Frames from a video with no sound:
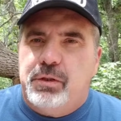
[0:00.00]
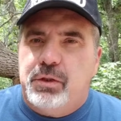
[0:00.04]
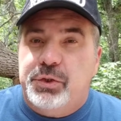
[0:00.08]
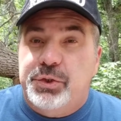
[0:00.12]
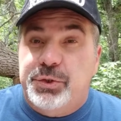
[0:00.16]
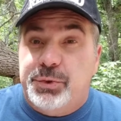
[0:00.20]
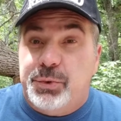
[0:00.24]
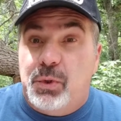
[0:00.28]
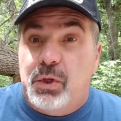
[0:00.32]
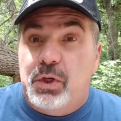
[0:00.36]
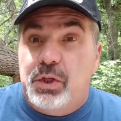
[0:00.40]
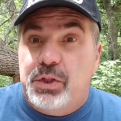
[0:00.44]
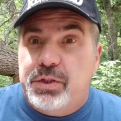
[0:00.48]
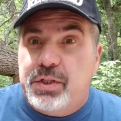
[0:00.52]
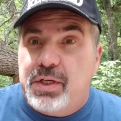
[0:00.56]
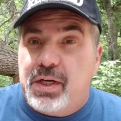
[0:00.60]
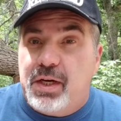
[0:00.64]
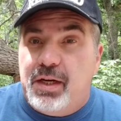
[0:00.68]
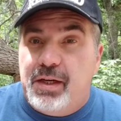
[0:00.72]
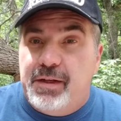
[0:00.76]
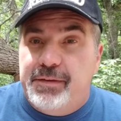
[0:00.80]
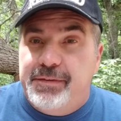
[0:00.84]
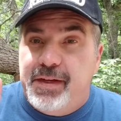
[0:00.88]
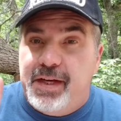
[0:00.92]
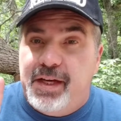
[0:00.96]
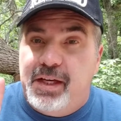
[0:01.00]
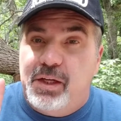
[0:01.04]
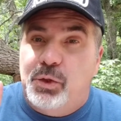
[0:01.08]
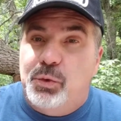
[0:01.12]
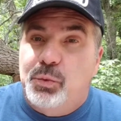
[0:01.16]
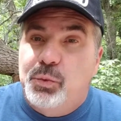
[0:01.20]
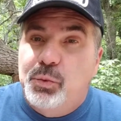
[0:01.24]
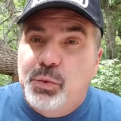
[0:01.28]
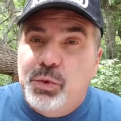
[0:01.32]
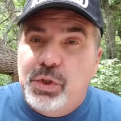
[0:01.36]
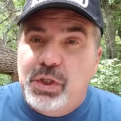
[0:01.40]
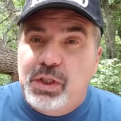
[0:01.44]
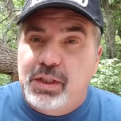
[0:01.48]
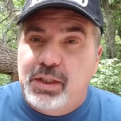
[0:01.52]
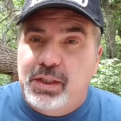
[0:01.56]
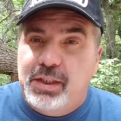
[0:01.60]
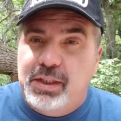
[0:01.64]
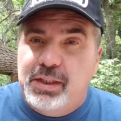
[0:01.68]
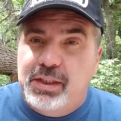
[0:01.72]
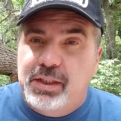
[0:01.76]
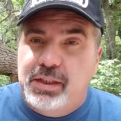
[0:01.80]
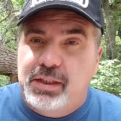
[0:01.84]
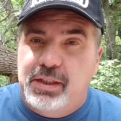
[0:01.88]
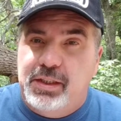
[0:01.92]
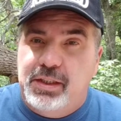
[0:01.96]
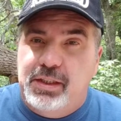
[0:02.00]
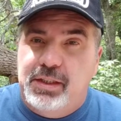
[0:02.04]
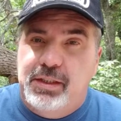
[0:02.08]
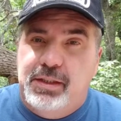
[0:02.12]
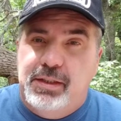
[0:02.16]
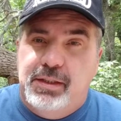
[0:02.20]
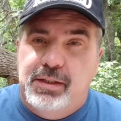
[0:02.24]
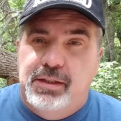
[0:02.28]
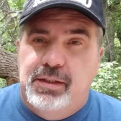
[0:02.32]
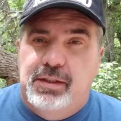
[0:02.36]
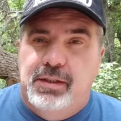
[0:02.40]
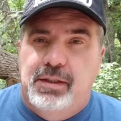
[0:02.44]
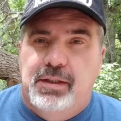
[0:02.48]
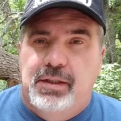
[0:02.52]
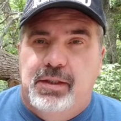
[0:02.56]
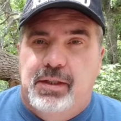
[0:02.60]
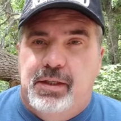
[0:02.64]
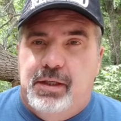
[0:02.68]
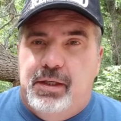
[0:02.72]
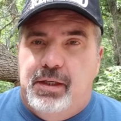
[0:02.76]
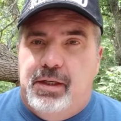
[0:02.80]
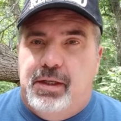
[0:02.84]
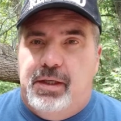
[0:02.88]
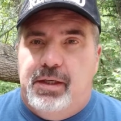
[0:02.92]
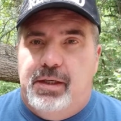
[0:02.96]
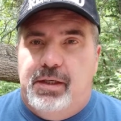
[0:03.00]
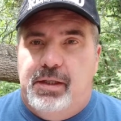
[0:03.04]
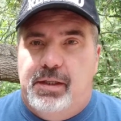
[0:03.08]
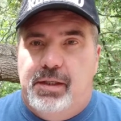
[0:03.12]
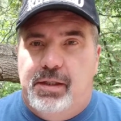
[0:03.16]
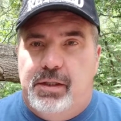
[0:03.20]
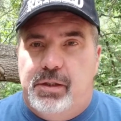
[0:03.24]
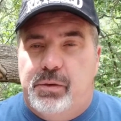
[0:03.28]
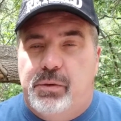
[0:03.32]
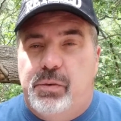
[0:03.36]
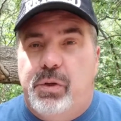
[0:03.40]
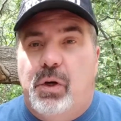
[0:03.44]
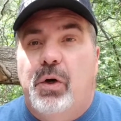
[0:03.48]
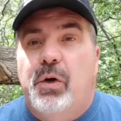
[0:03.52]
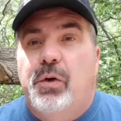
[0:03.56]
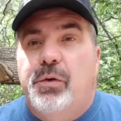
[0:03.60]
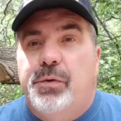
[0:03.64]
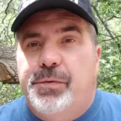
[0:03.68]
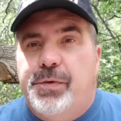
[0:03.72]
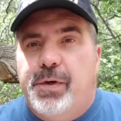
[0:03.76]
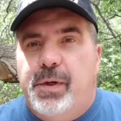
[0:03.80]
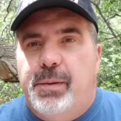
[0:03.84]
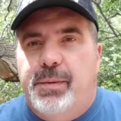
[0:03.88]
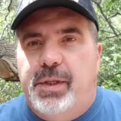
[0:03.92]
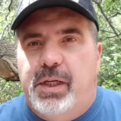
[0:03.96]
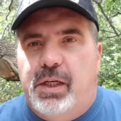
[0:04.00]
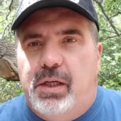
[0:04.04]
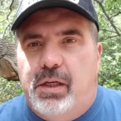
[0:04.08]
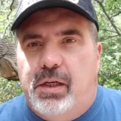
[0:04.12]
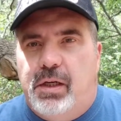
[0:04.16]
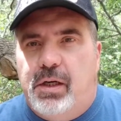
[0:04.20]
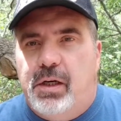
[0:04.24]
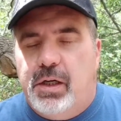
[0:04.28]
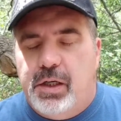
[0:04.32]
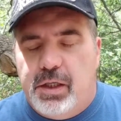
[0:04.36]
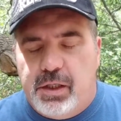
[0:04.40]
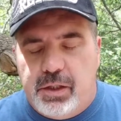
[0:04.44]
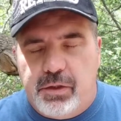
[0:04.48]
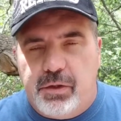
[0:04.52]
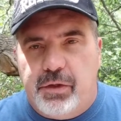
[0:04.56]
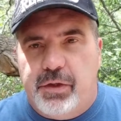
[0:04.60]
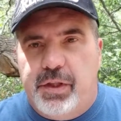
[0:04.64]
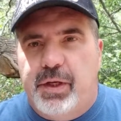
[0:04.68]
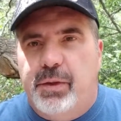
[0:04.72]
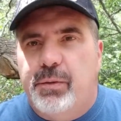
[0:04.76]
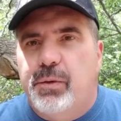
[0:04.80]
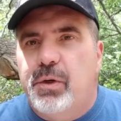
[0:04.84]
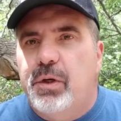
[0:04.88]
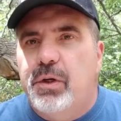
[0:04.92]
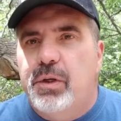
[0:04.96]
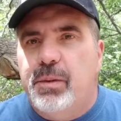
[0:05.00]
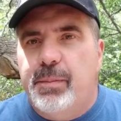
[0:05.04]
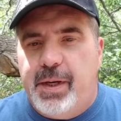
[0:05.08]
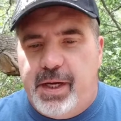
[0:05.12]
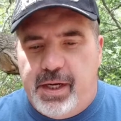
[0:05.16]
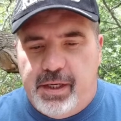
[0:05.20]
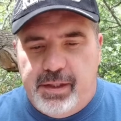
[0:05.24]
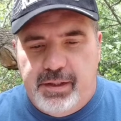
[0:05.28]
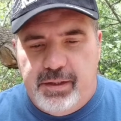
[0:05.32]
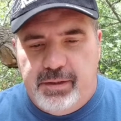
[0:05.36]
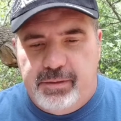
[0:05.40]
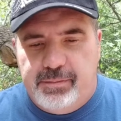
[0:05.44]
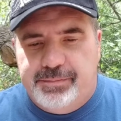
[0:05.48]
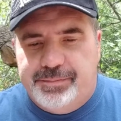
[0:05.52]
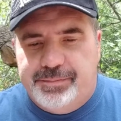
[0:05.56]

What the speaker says: Schwarzkopf had a really good quote from an article they wrote about him.